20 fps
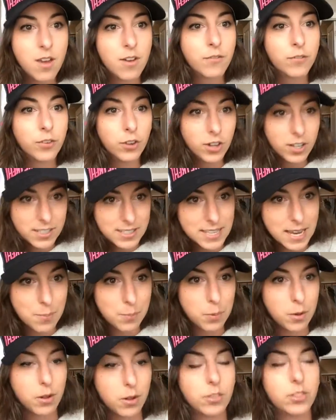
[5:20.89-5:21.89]
For
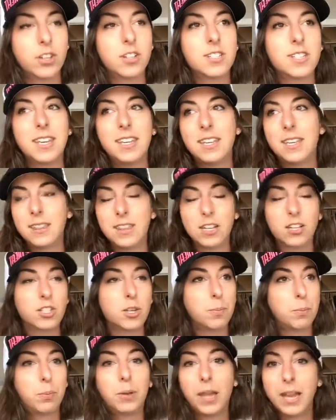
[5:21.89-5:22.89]
example, there's a
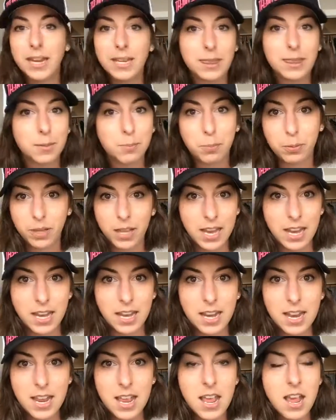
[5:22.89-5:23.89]
play at the
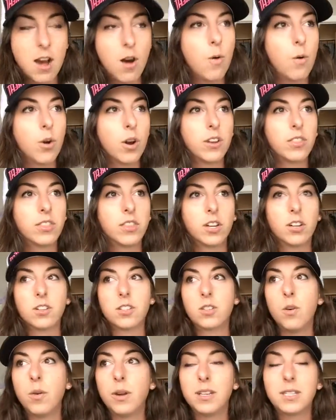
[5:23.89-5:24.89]
plate, or there's
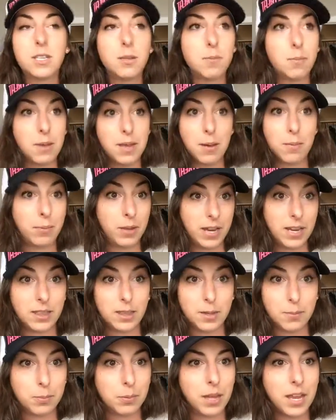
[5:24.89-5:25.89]
going to be a play at
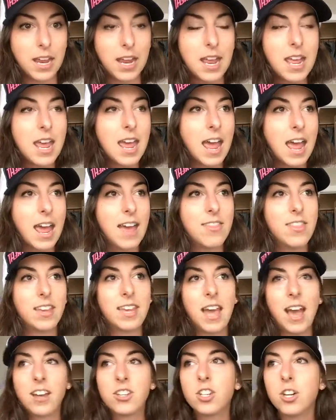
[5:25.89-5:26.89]
the plate, and the
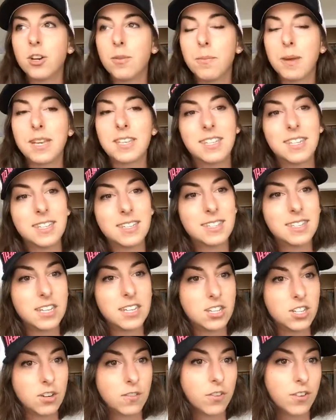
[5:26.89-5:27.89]
catcher makes a
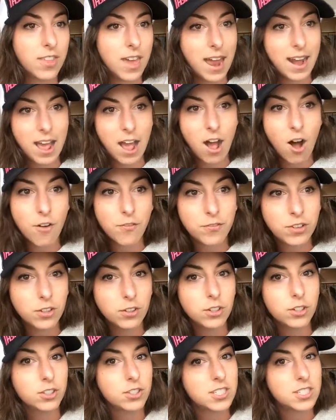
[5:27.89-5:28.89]
decision for that
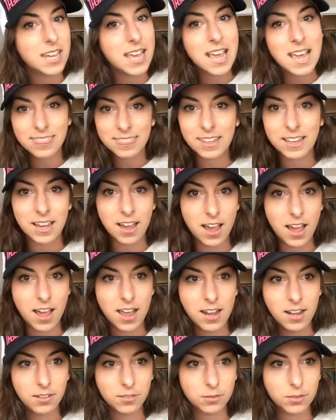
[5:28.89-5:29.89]
outfielder to hit the cut,
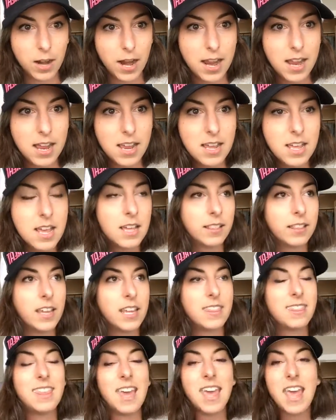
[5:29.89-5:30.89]
right?
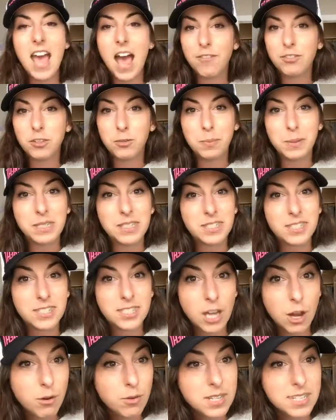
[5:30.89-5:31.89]
Like, they have to be
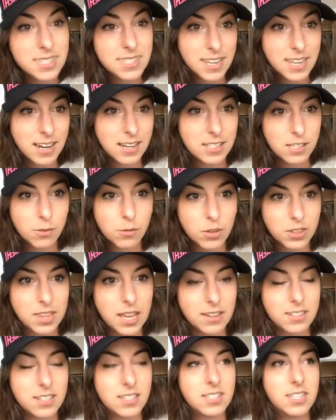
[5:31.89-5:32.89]
so decisive with
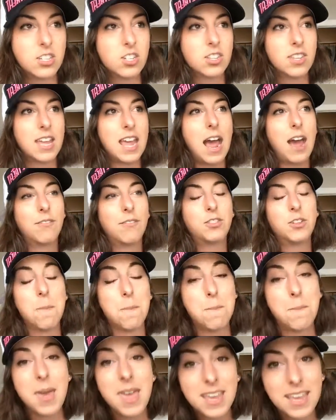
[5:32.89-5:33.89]
that decision. They have to
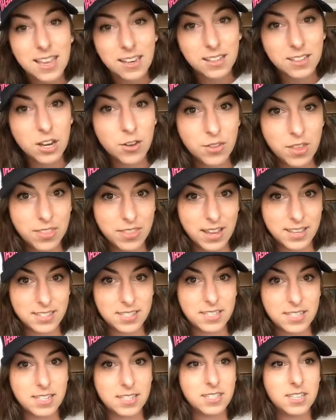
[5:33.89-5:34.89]
make it known that that's
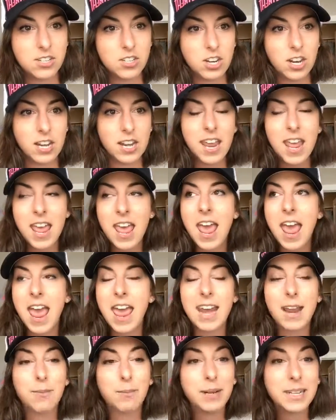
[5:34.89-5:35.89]
the decision.
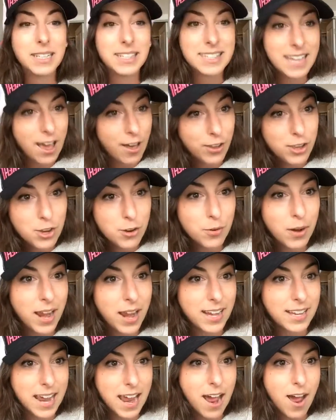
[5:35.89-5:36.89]
And I'm going to tell you
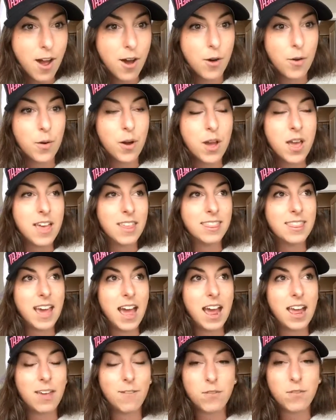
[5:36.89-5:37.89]
right now
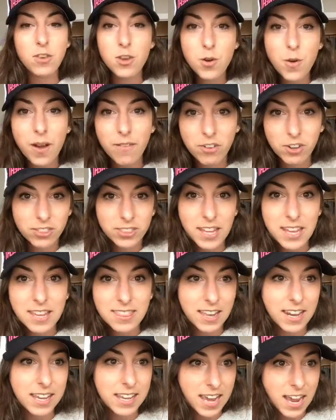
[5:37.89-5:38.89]
that if you ever think
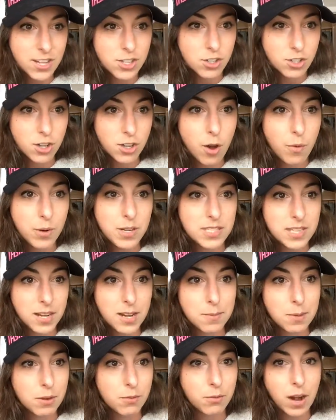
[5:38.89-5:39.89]
that a catcher's always going
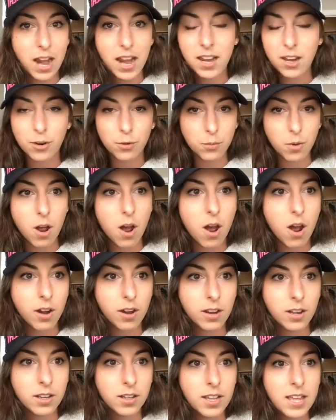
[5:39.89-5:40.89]
to be right, you're wrong.
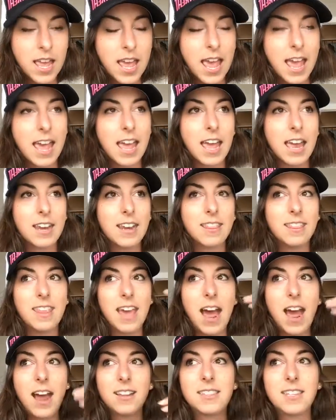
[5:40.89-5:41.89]
And
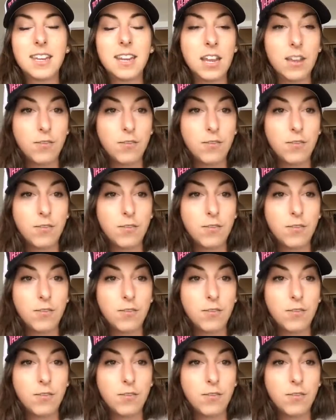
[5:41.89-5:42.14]
that's it.